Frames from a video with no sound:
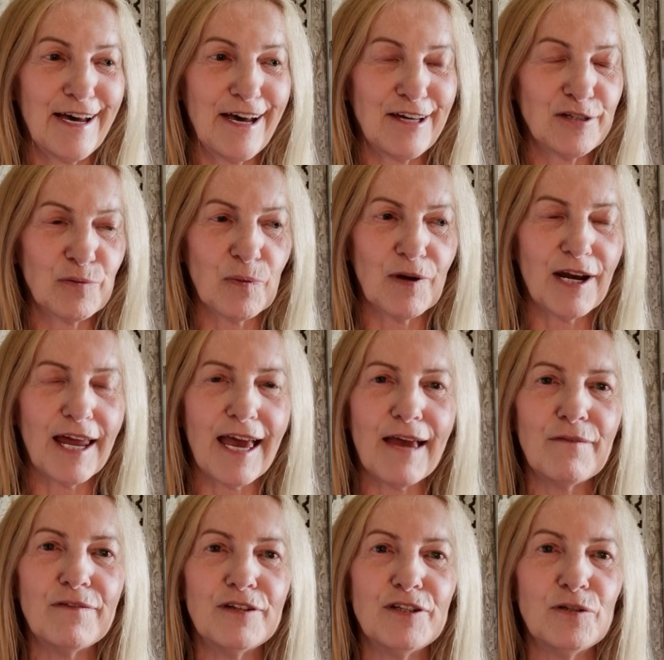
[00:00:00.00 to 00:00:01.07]
And
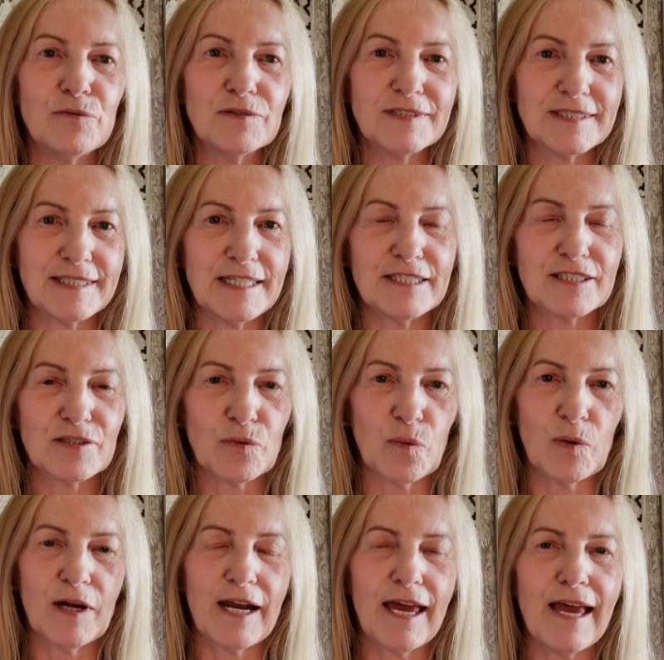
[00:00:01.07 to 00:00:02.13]
wherever you sit
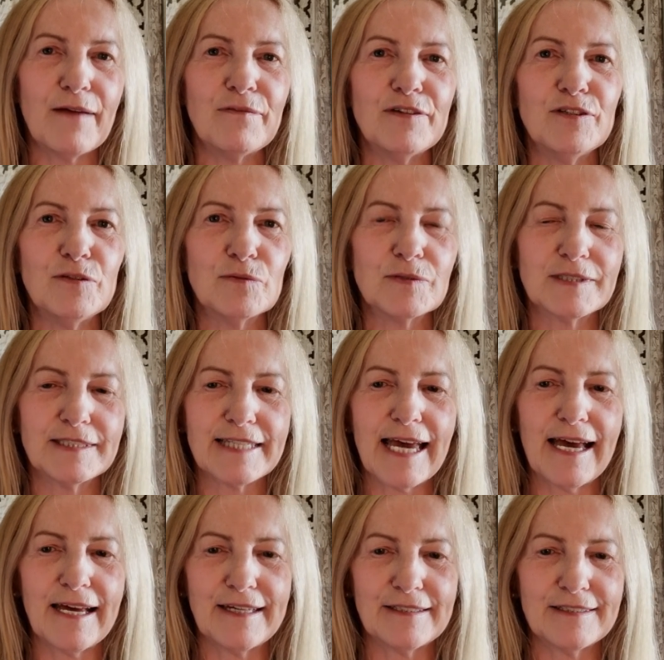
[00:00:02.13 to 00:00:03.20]
or wherever you
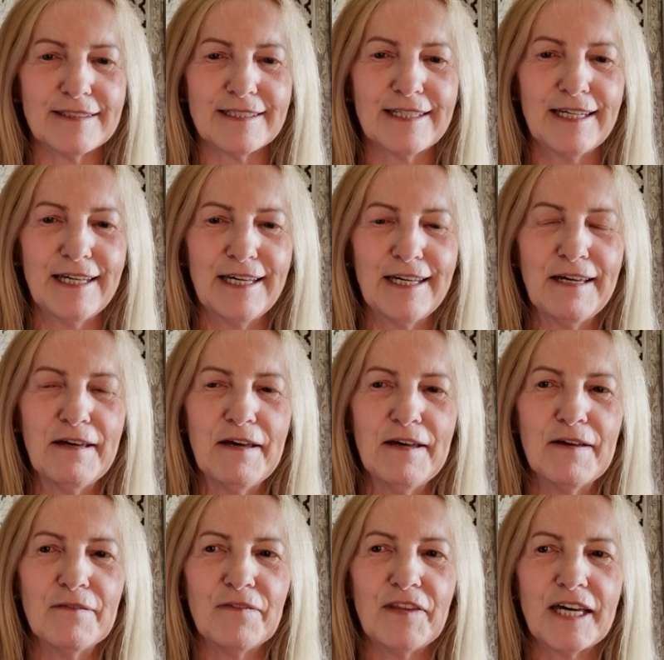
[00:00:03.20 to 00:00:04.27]
stand,
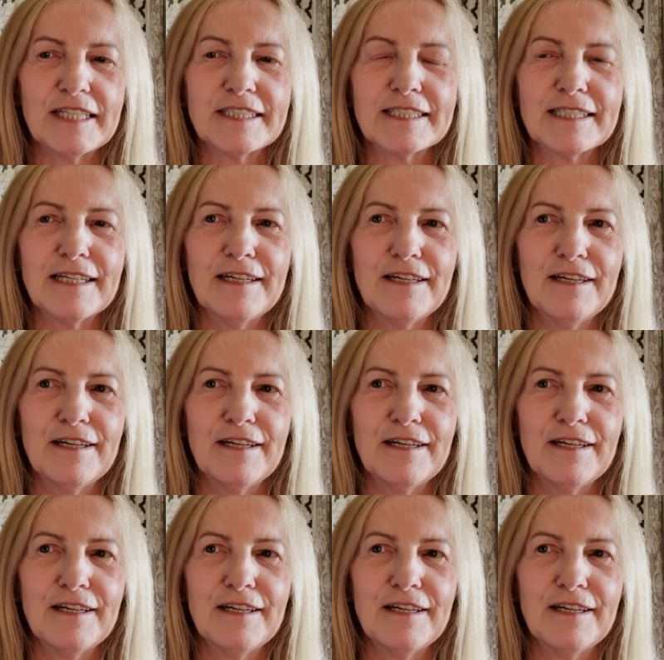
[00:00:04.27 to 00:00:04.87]
that